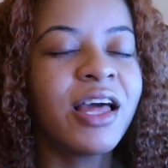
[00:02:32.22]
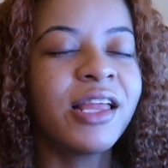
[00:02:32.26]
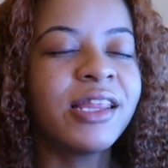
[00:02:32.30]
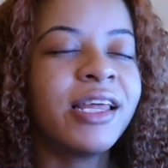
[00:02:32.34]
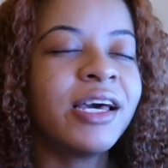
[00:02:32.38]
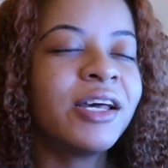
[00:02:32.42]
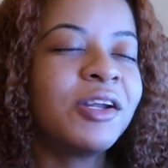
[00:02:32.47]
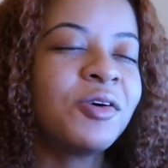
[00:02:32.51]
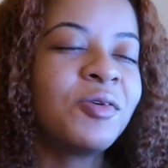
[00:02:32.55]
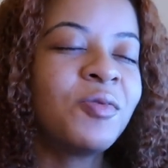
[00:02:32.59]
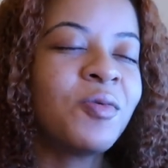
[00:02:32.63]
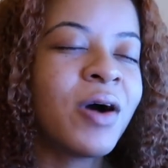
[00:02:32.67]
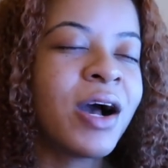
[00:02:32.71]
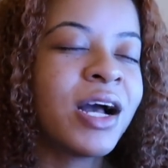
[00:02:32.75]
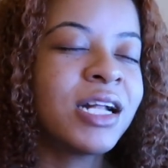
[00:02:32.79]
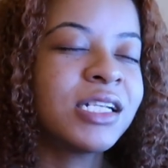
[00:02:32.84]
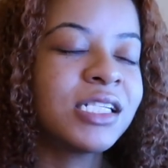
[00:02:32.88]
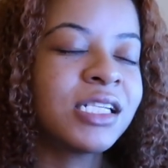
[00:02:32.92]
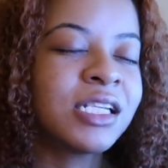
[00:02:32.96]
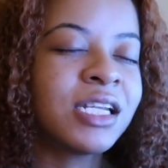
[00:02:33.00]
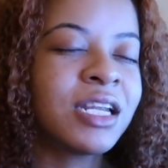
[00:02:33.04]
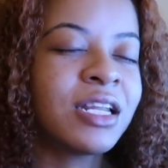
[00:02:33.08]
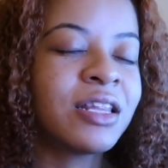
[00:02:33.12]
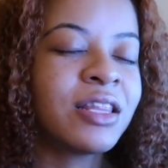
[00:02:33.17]
that are
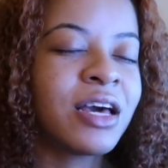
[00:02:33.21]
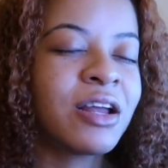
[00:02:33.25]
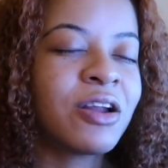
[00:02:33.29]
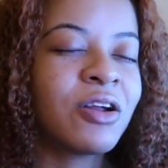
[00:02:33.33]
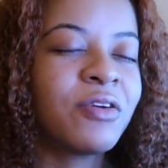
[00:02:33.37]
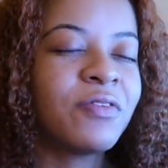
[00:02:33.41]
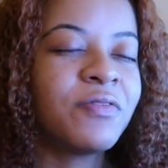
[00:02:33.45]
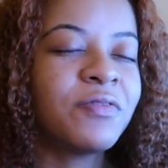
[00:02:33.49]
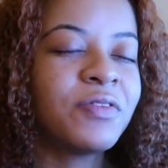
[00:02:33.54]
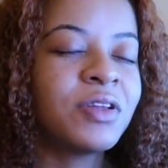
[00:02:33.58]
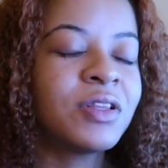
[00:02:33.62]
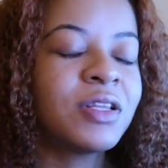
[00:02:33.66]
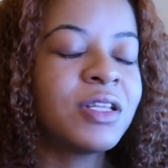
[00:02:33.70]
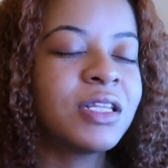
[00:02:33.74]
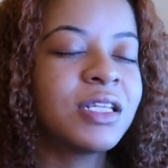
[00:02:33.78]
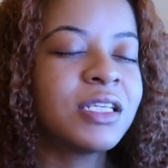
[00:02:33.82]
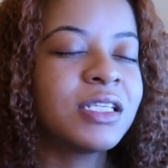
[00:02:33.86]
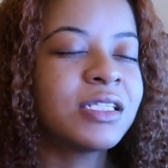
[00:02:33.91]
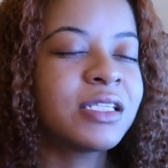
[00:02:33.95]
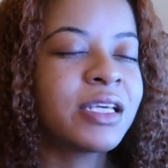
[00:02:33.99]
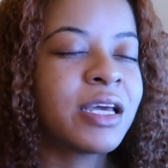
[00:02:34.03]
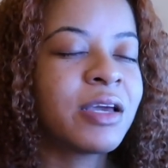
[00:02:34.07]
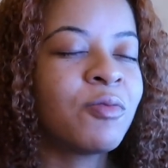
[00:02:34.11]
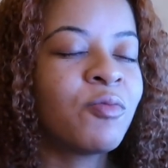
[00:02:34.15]
watching and that are feeling
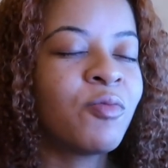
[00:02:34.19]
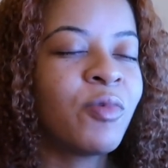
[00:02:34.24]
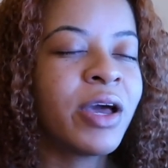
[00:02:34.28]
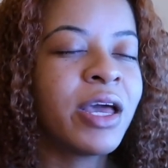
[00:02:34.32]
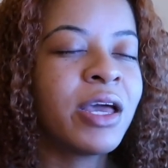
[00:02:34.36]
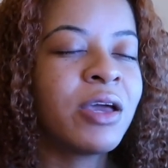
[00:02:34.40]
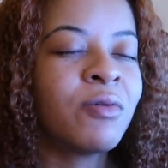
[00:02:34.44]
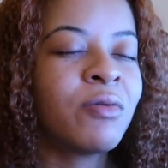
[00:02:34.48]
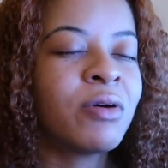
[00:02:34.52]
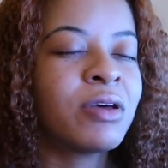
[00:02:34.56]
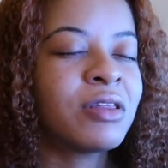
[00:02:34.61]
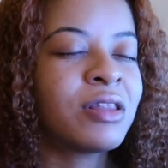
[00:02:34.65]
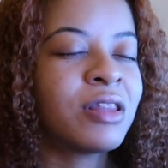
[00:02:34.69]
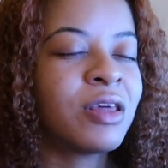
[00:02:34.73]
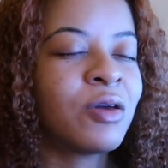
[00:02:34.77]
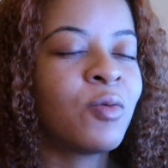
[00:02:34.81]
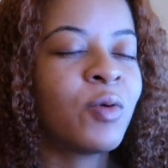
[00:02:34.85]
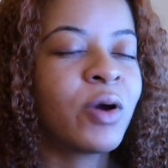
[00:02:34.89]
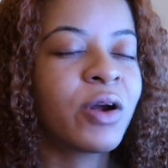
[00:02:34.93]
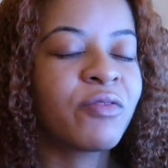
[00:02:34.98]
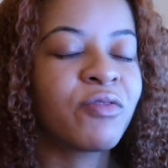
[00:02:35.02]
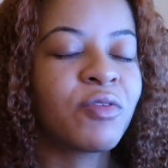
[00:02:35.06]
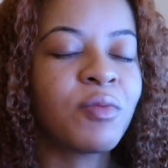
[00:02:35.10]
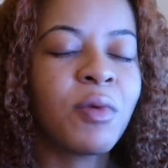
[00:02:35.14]
the same way, whether they
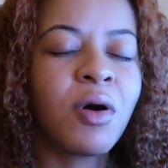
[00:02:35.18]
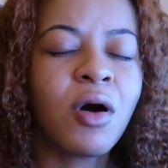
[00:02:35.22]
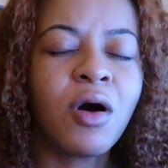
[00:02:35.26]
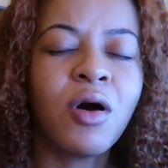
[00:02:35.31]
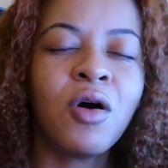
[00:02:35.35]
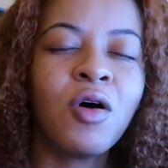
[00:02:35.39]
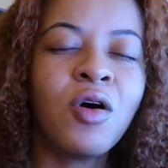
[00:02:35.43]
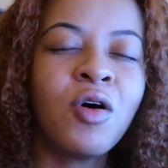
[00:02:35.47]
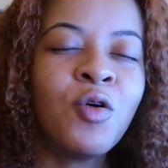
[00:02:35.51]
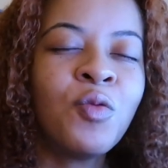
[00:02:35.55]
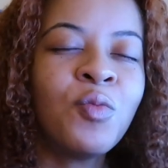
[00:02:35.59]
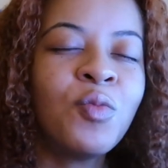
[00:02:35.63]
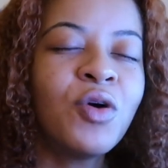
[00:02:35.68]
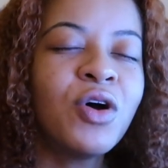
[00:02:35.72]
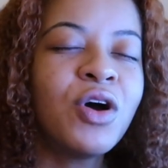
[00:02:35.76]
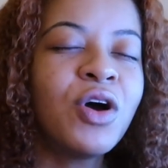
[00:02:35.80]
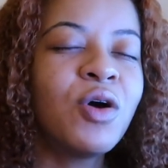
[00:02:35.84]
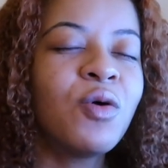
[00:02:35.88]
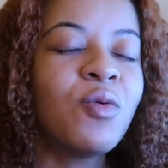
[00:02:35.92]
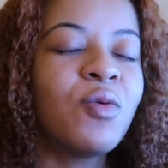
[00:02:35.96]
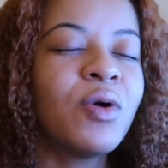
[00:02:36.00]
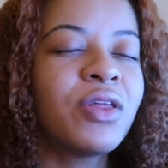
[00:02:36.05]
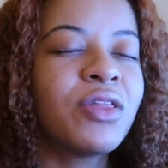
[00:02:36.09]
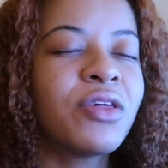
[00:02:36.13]
work from home,
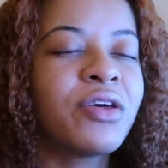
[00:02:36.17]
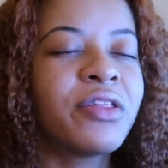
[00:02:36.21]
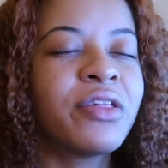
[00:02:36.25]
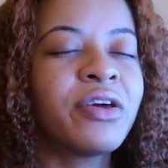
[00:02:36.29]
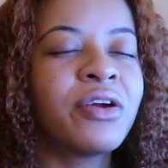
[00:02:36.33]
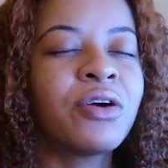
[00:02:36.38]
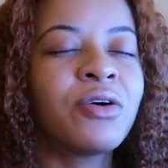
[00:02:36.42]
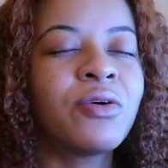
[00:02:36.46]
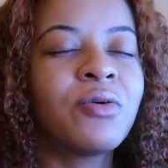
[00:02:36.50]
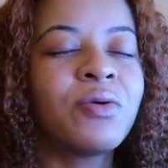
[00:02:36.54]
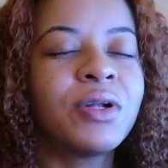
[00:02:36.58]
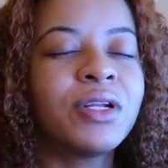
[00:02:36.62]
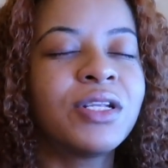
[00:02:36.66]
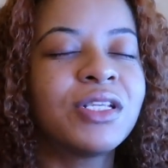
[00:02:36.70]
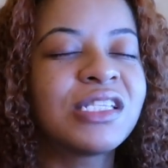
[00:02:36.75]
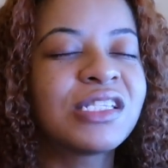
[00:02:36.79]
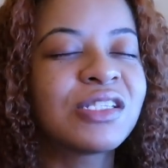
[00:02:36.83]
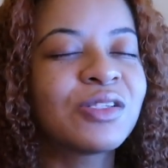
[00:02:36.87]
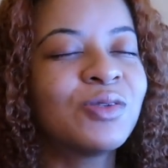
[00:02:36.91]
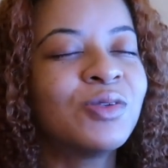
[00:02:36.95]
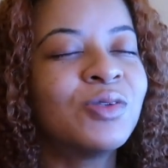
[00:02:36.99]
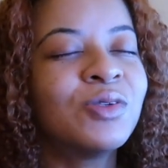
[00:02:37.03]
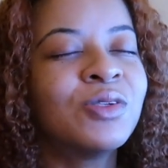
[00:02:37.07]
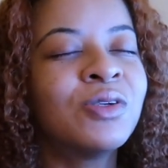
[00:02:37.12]
whether they're going to
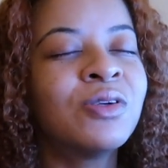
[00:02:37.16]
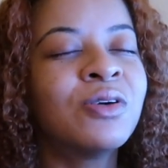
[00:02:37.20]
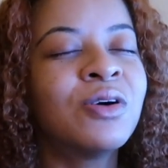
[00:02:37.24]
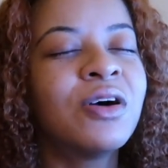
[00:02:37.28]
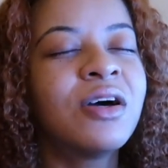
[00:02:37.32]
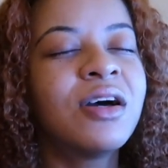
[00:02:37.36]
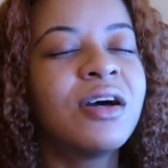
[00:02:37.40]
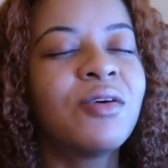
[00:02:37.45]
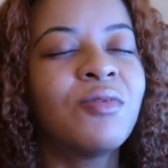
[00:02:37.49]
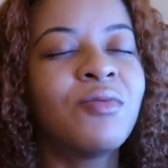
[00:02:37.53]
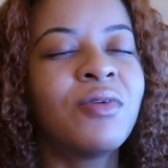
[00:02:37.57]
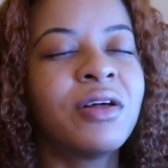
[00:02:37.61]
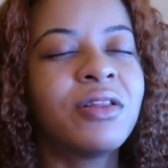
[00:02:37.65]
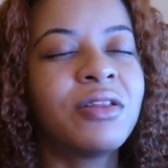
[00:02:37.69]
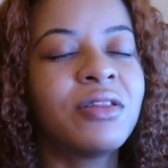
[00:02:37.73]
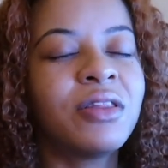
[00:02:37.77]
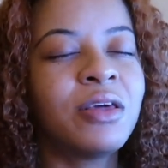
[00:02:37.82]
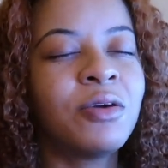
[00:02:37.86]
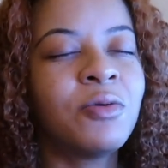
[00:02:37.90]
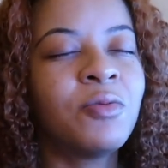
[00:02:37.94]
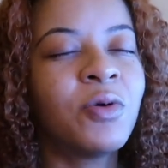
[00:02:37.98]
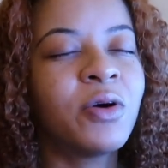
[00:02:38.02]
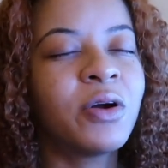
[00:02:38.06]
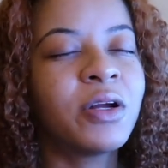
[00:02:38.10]
school, whether
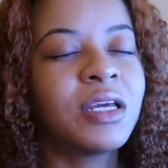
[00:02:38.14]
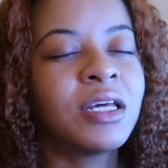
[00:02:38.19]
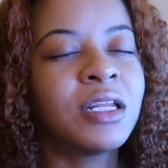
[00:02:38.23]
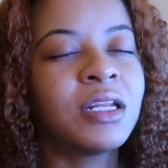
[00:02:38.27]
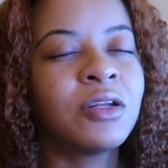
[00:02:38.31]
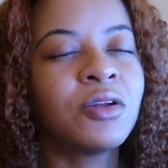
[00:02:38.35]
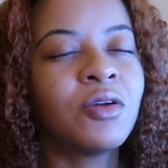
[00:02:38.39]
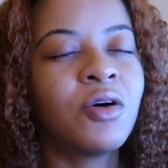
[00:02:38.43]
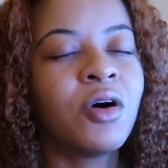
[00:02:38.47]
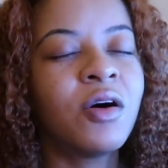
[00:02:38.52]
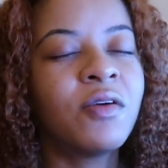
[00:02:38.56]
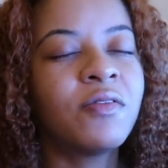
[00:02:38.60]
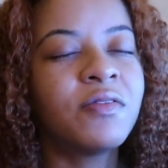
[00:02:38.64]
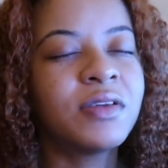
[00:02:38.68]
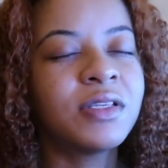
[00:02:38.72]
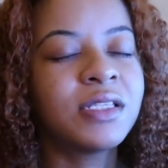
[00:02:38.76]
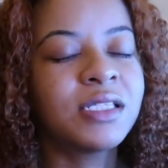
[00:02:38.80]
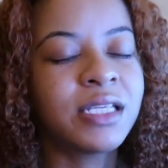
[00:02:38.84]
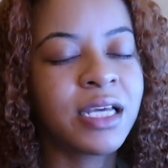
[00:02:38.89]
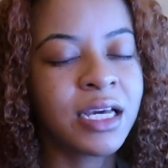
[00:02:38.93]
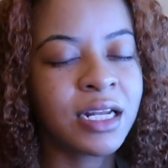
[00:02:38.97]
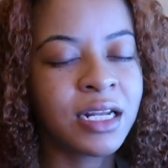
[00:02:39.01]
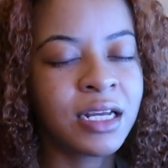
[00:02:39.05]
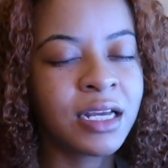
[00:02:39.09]
they work in an
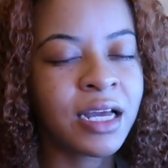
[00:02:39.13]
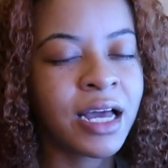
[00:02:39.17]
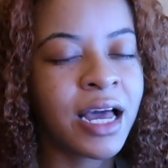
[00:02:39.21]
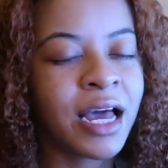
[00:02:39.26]
office setting.